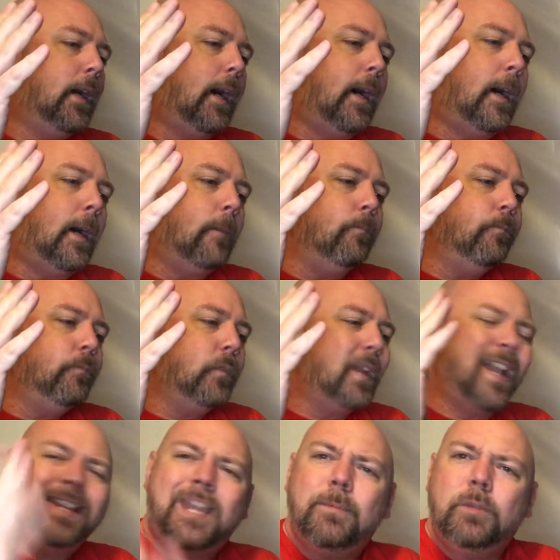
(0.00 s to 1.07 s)

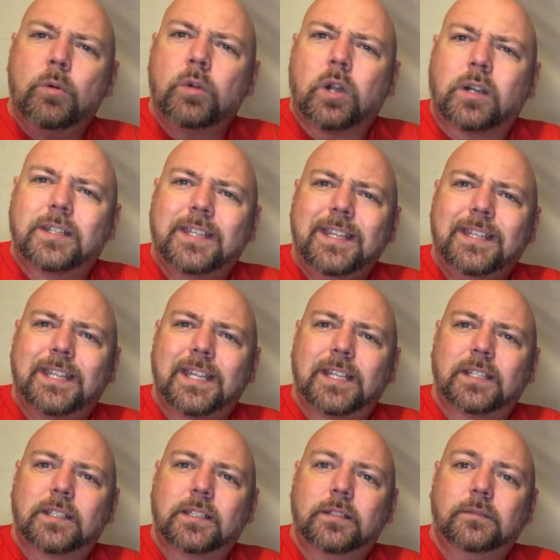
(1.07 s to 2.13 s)
and keep doing RC
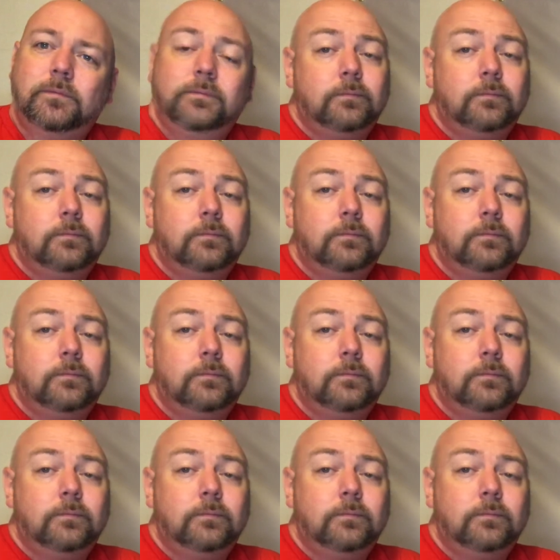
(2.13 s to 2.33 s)
things.